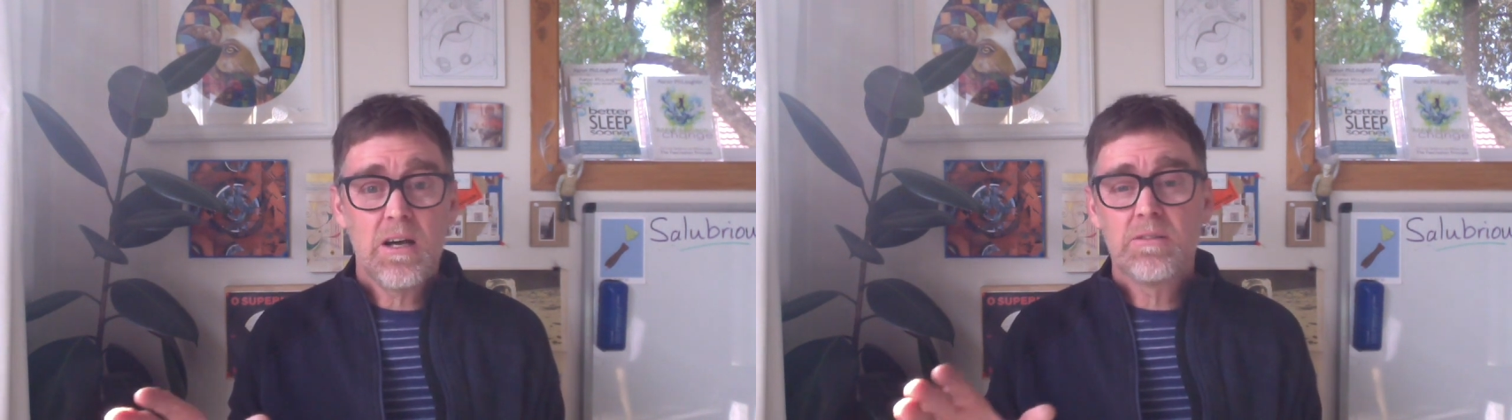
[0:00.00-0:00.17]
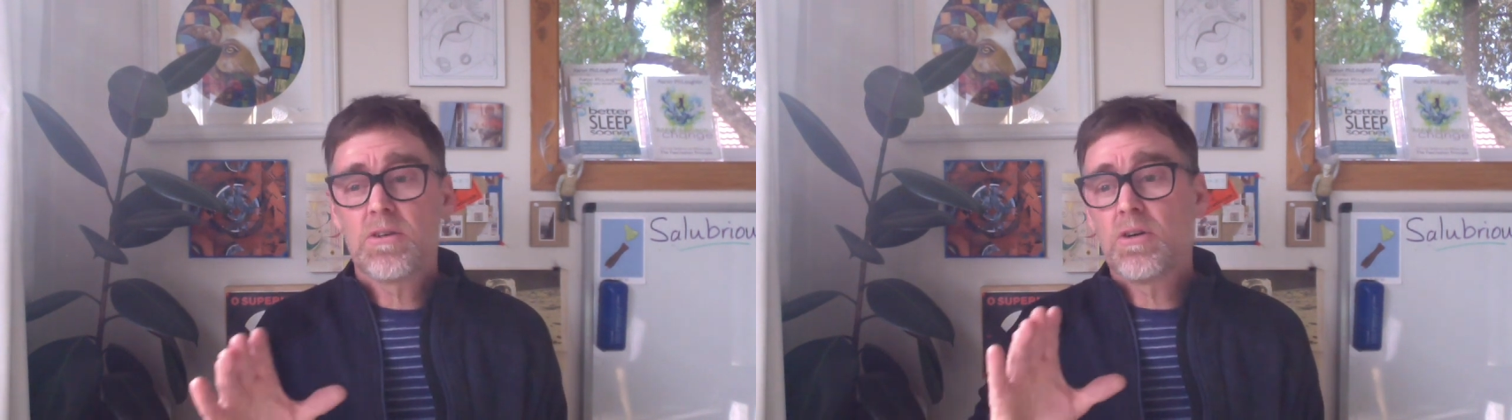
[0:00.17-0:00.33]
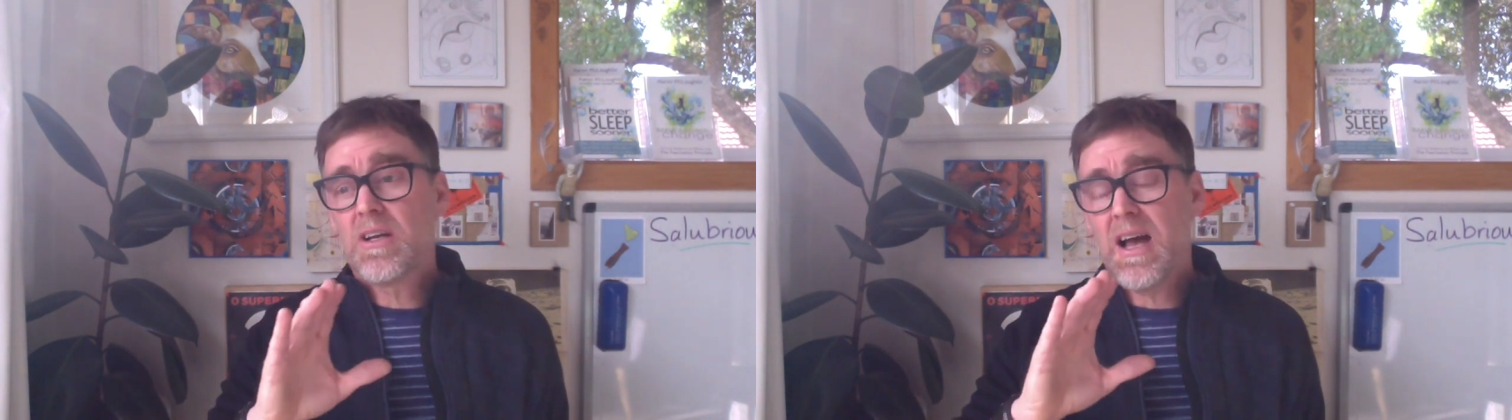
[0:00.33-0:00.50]

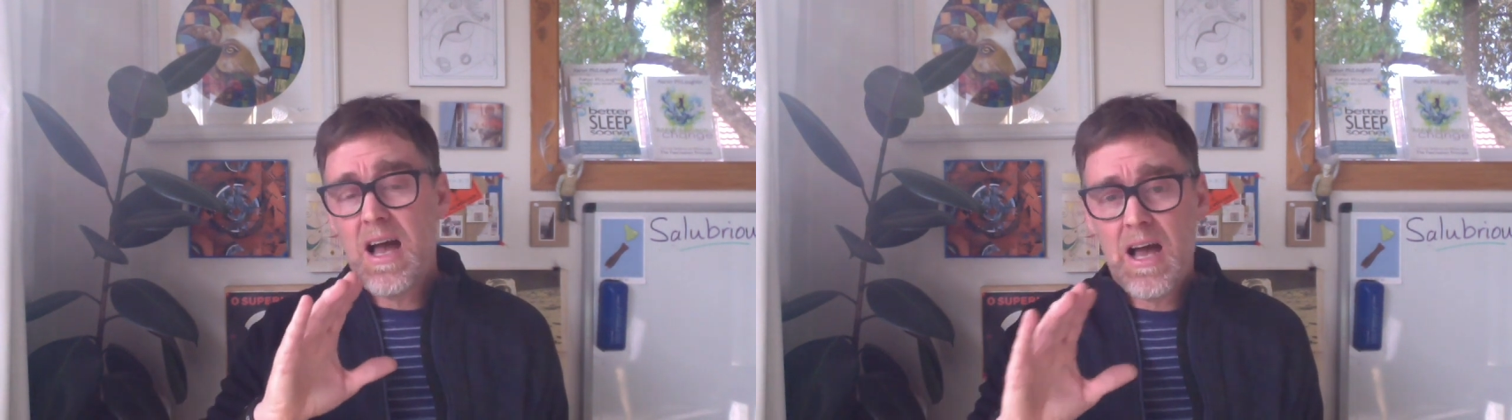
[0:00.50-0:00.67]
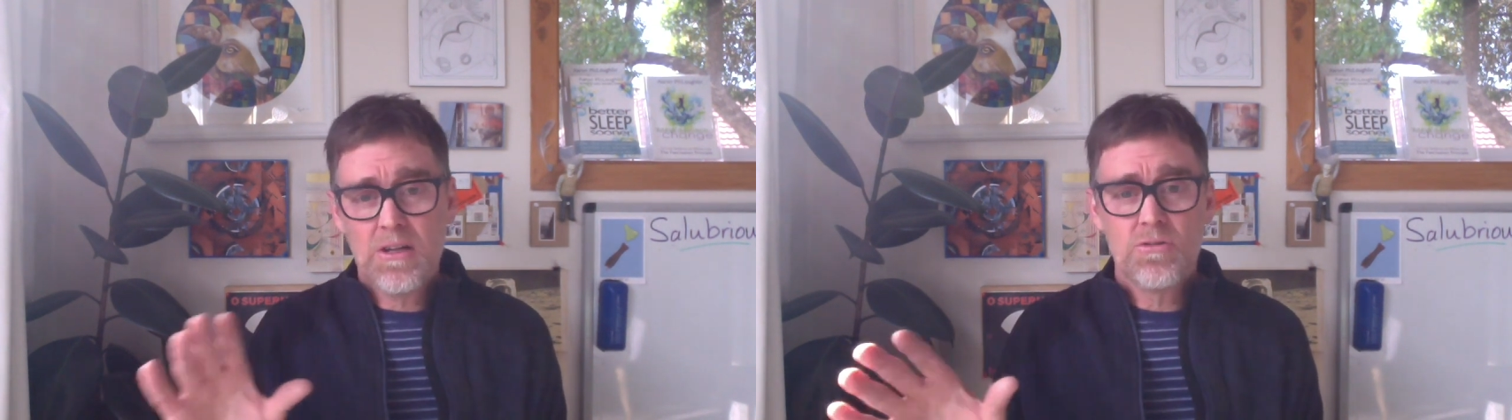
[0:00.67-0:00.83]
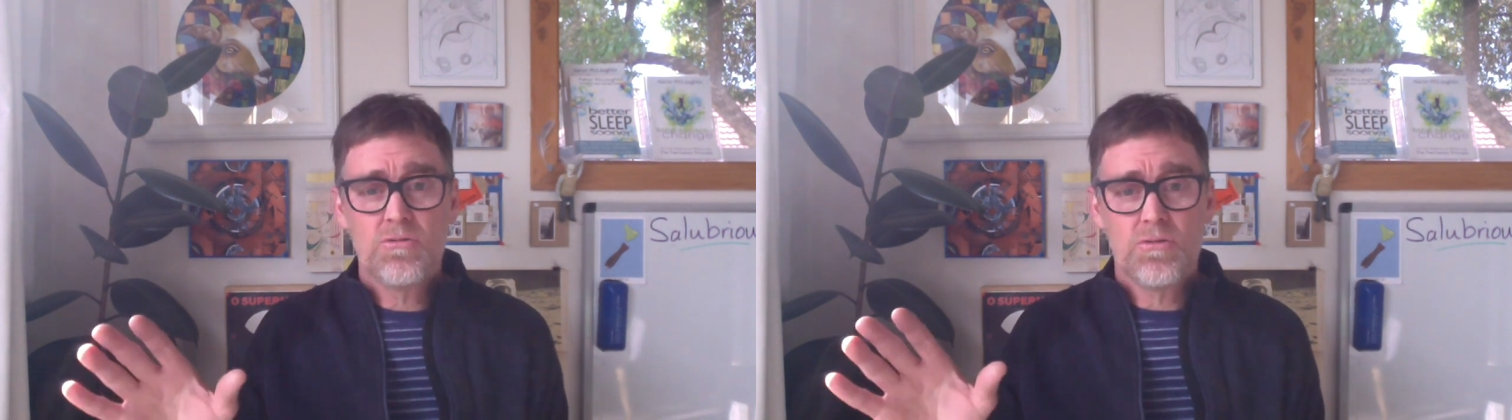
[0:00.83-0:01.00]
I've got
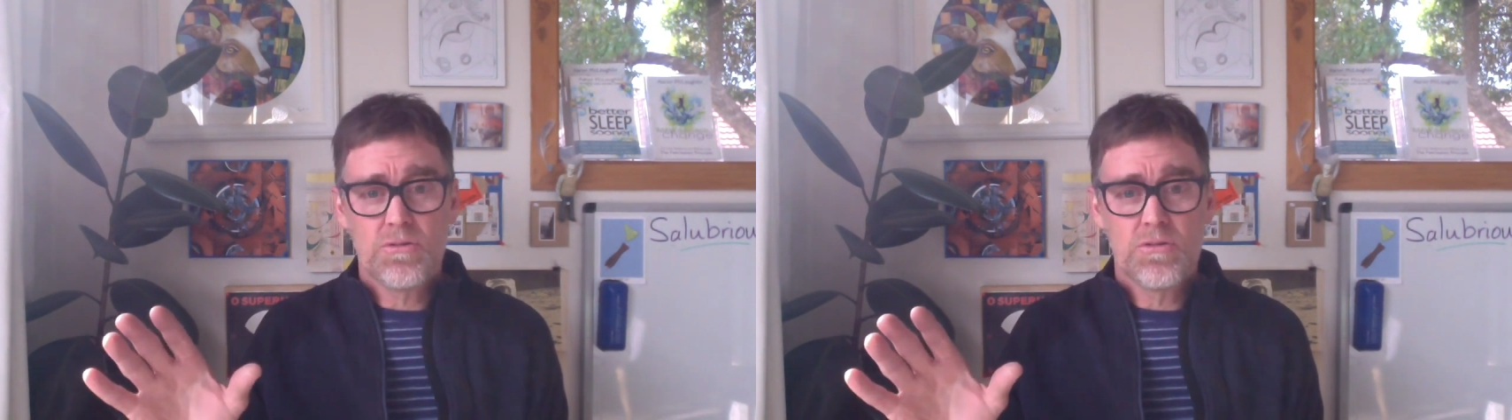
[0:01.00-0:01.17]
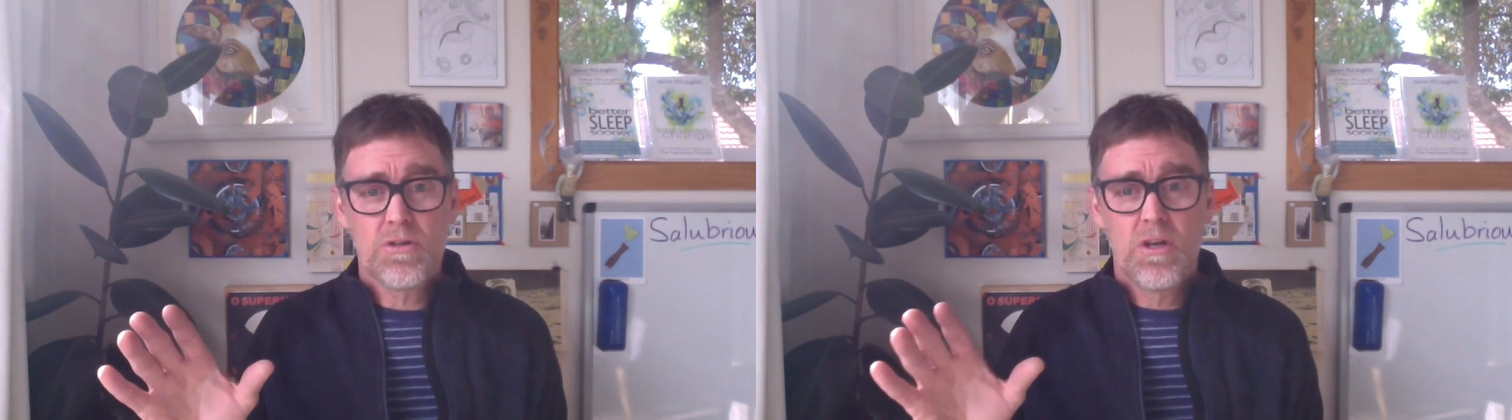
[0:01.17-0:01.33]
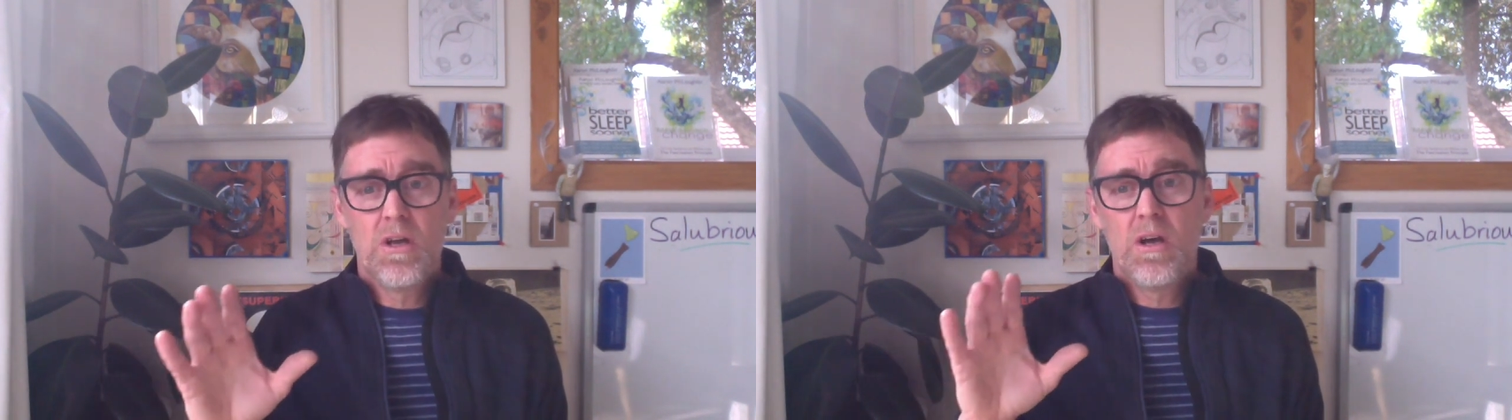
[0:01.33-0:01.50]
hundreds